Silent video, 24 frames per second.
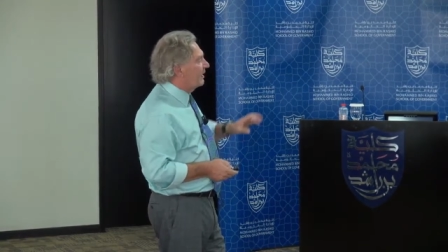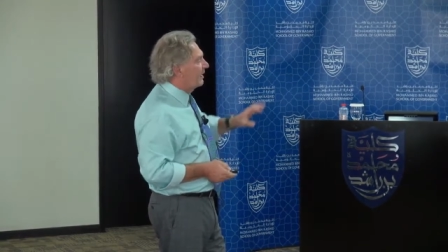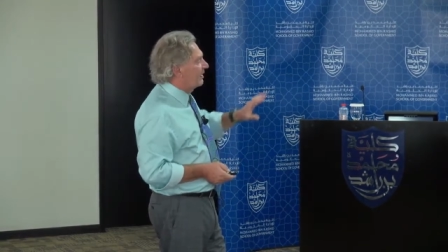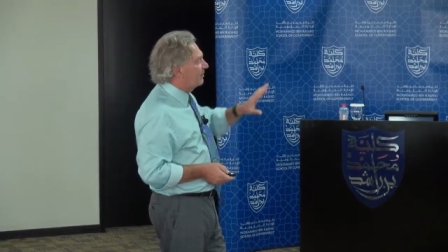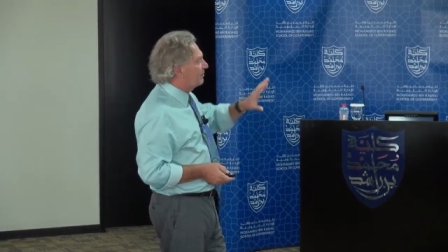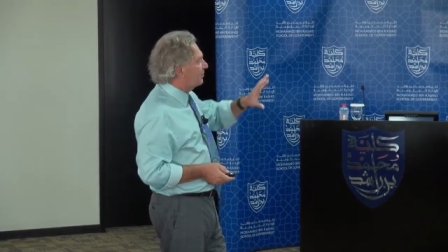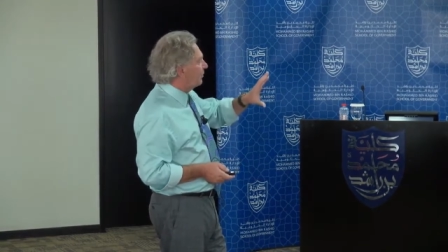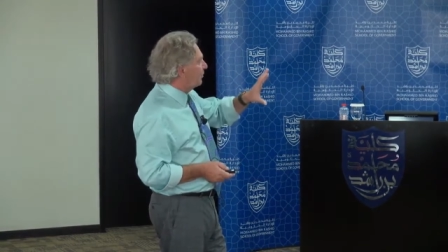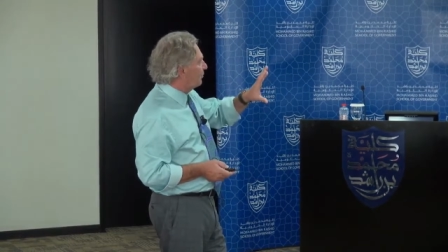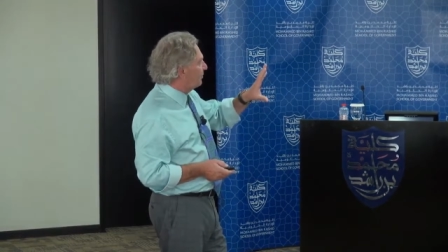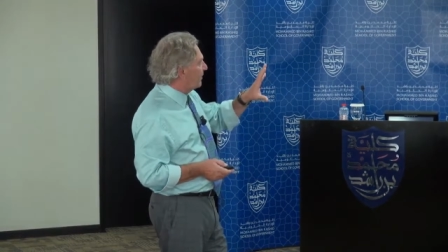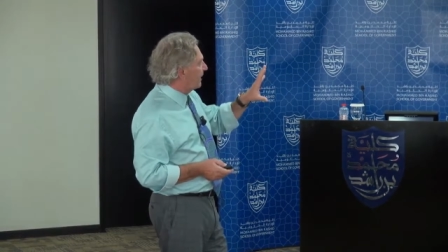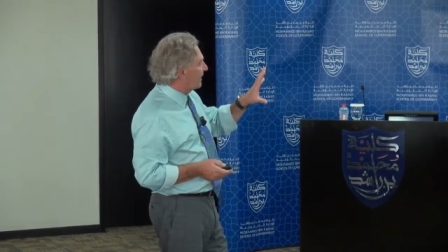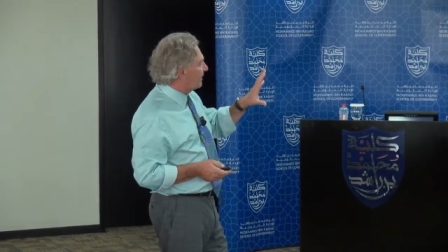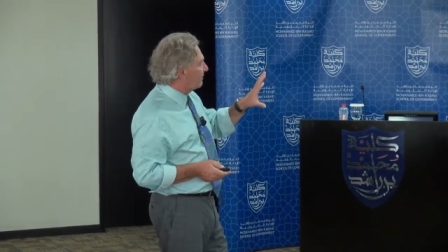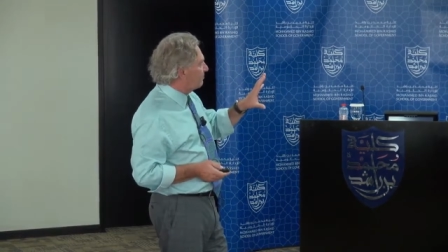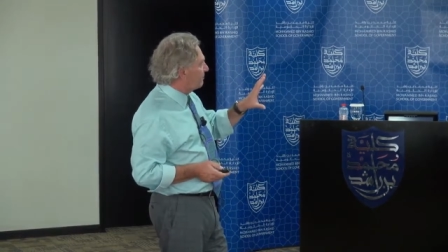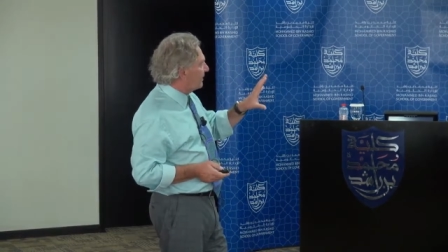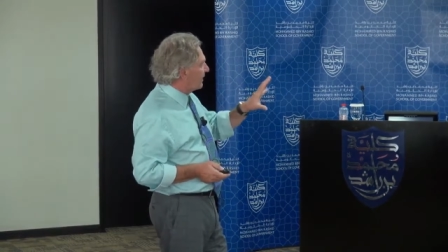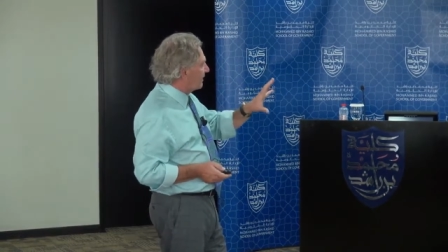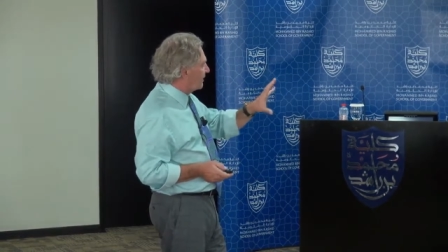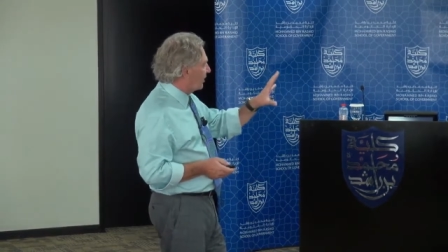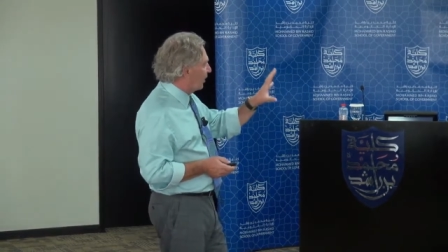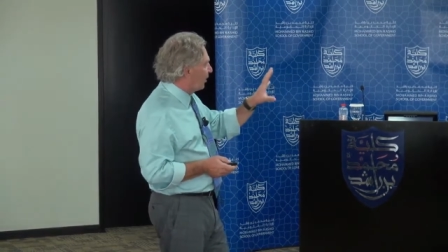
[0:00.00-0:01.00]
And so my,
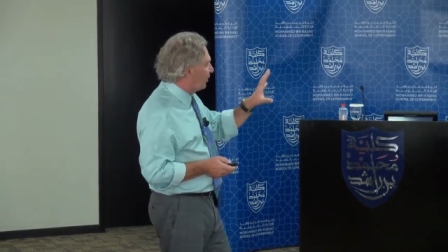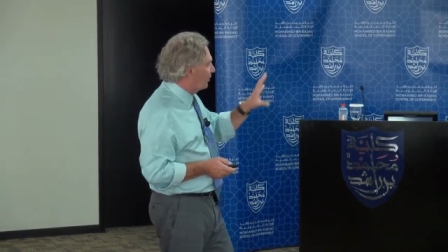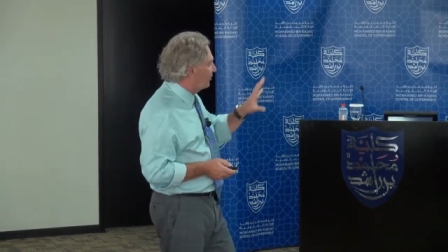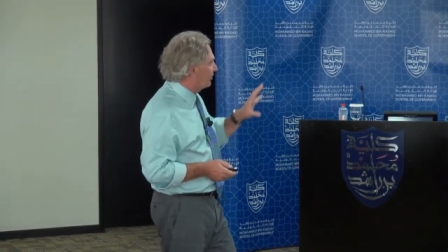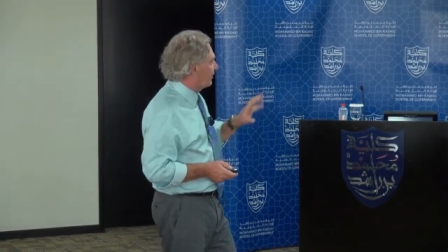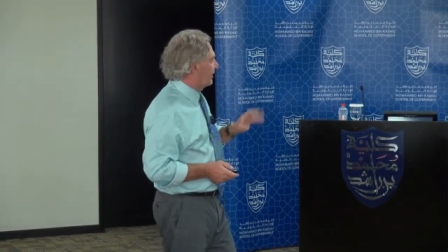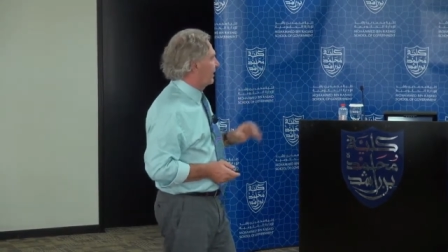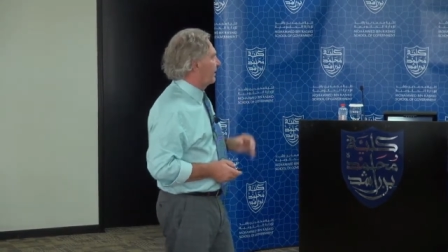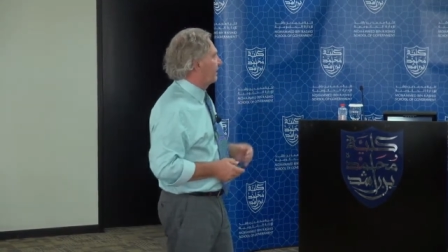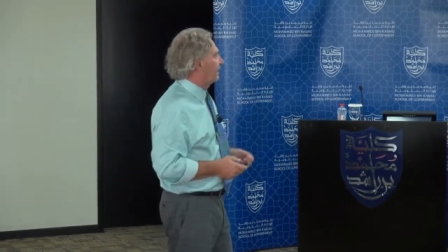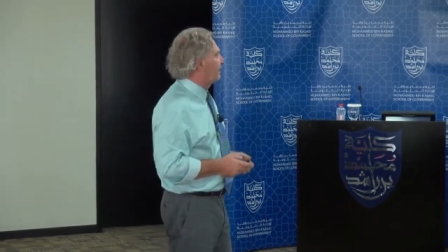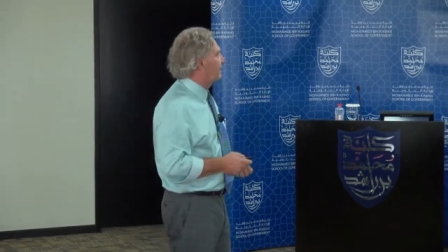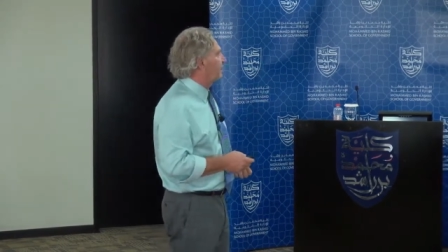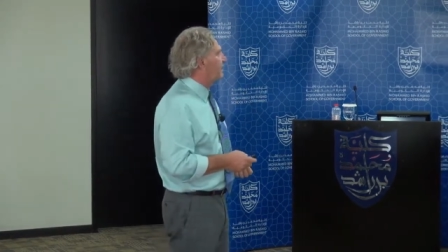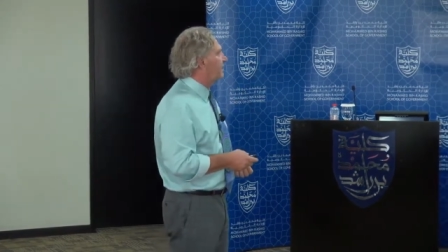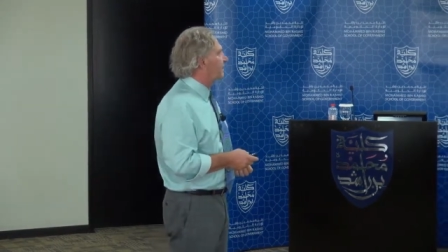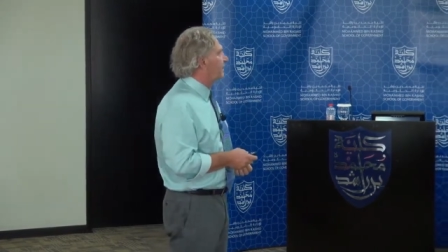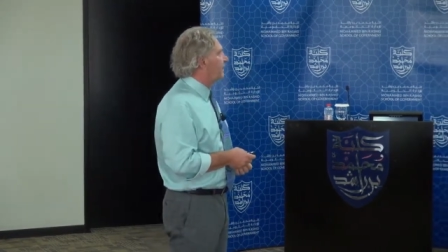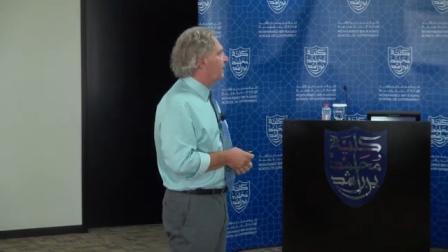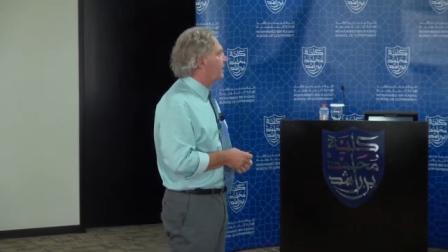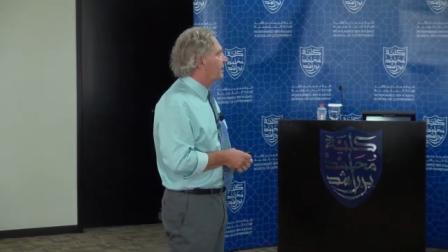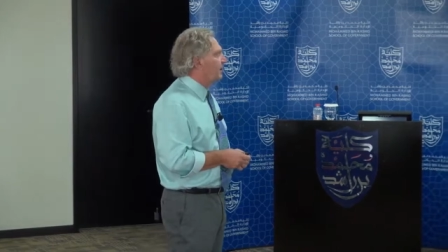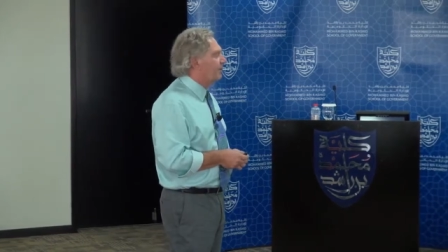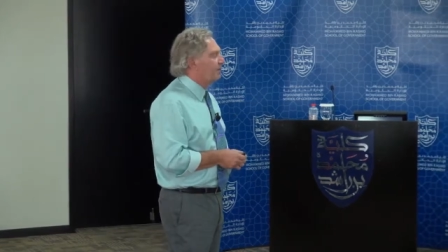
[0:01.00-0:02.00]
my closing,
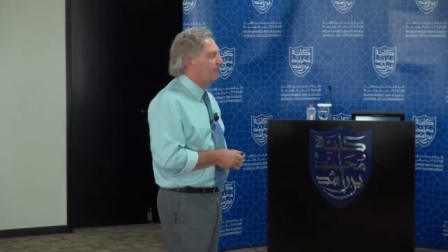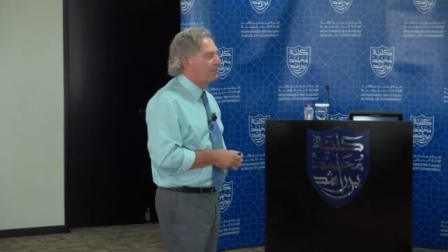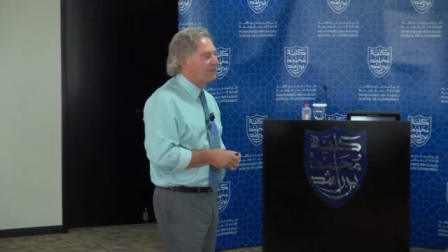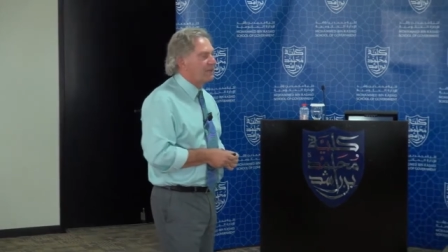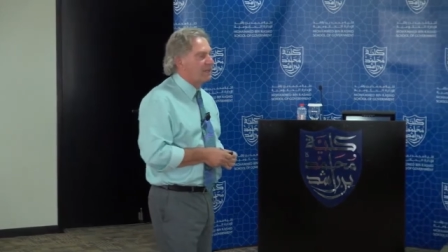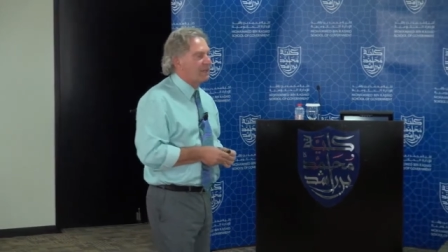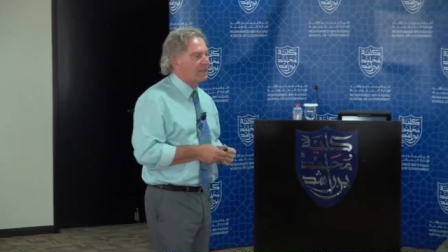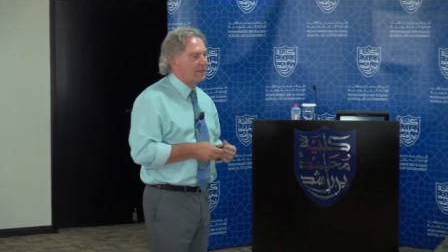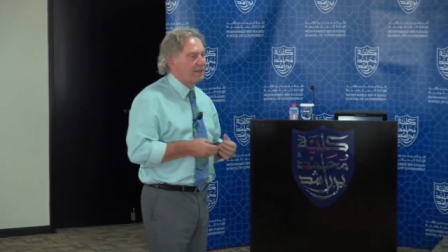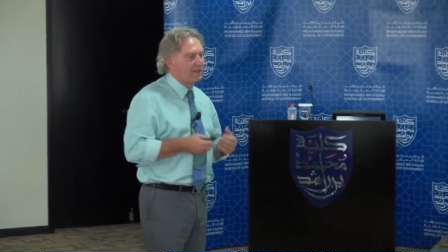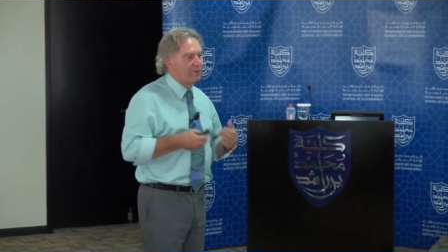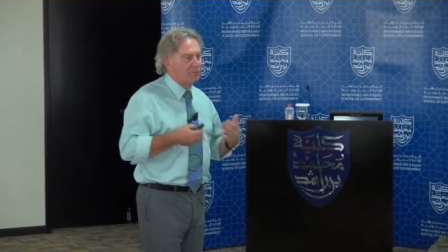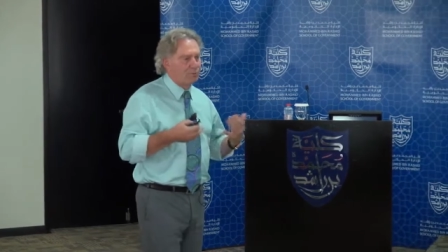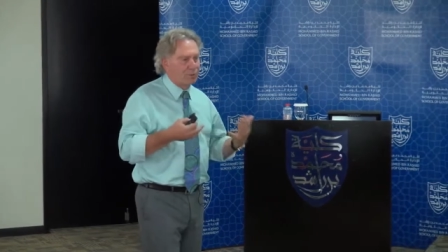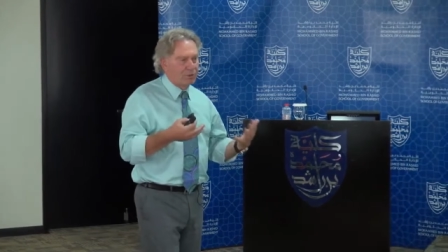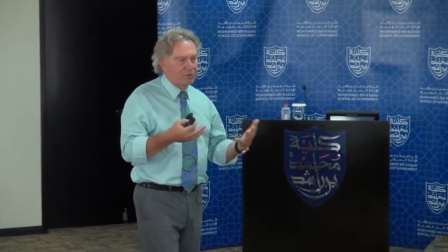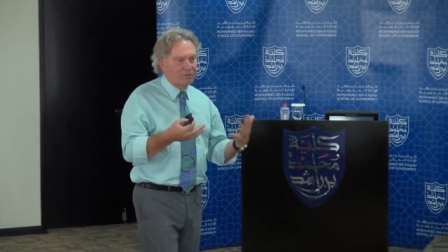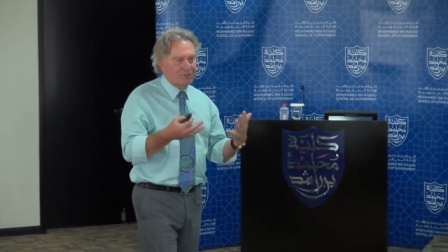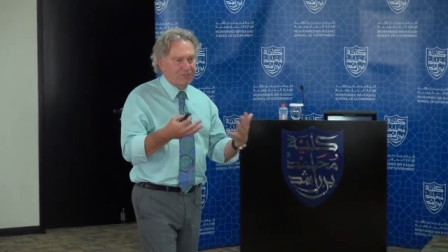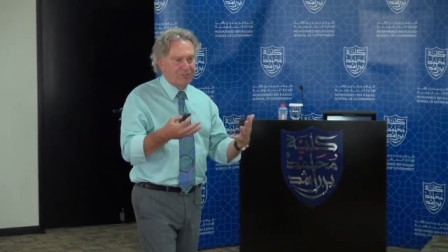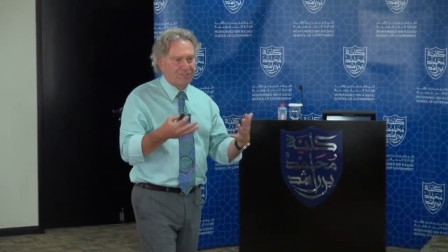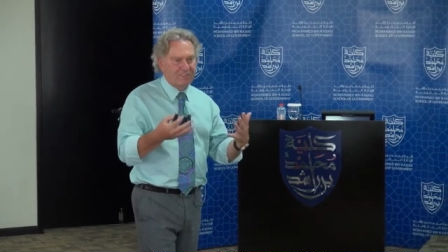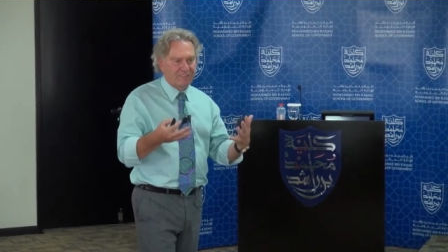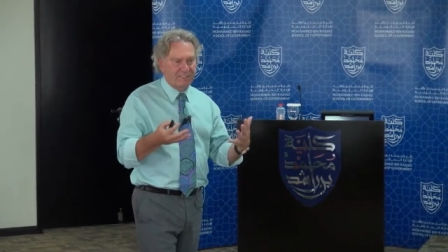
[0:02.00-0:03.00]
um,
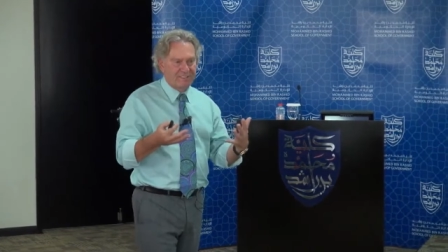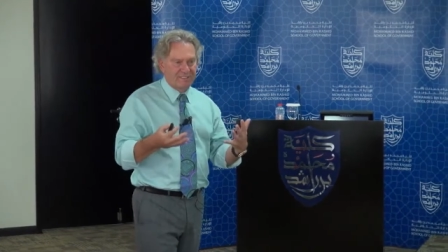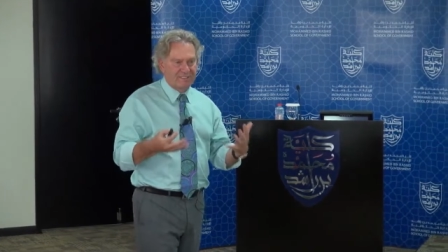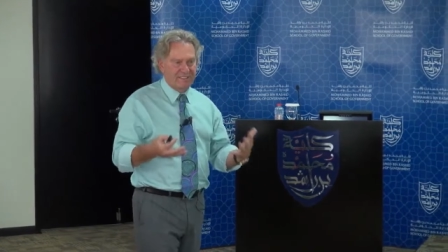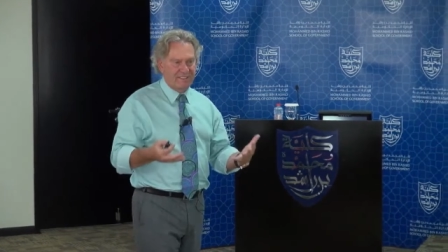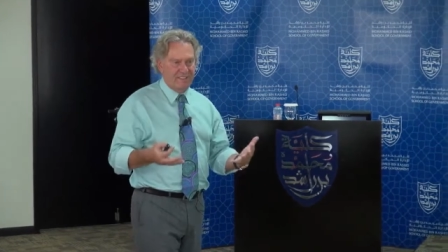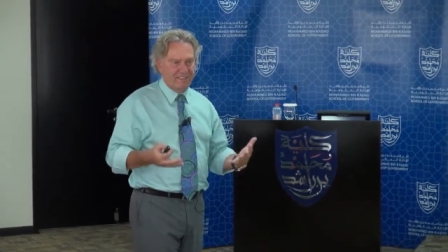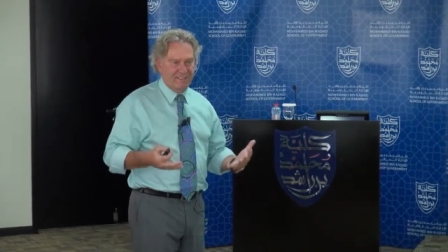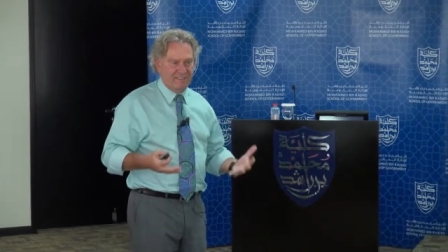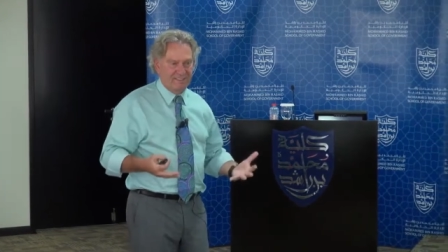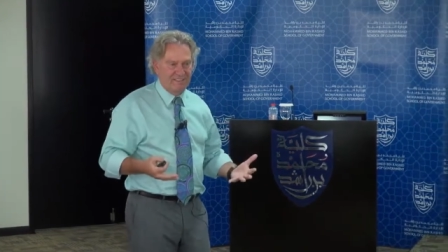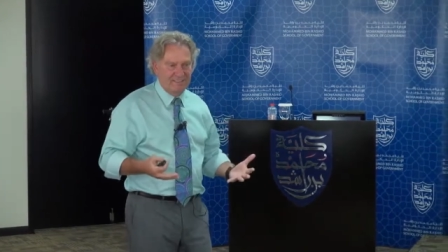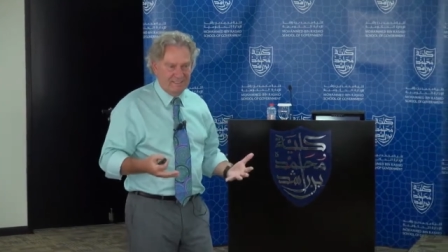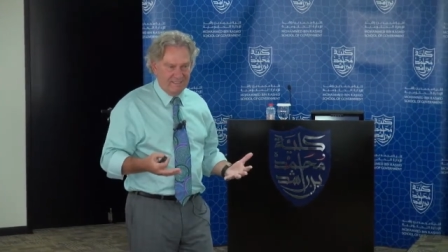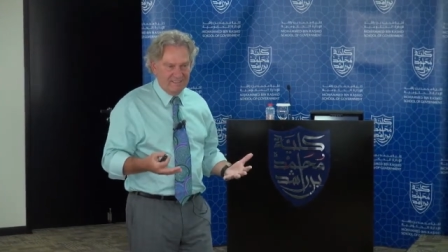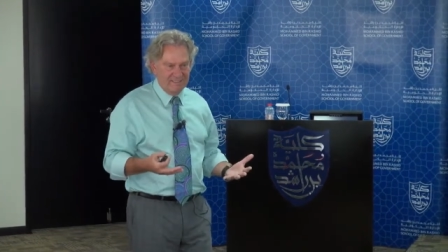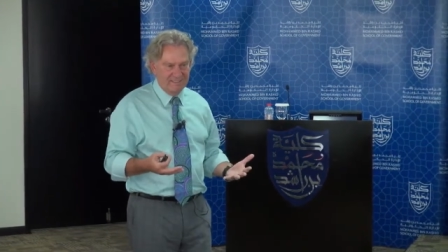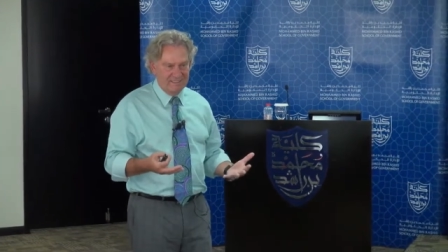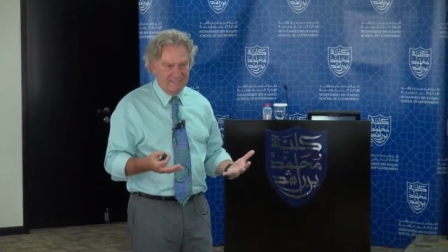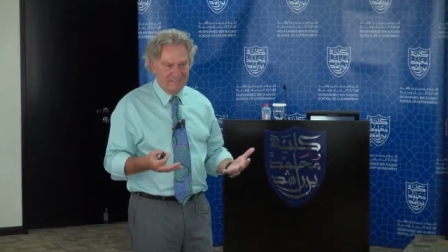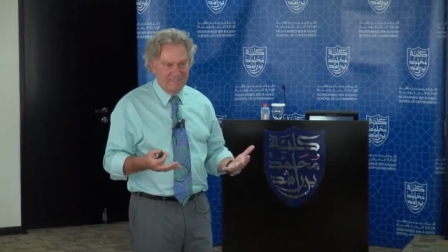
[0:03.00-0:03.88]
what does it take?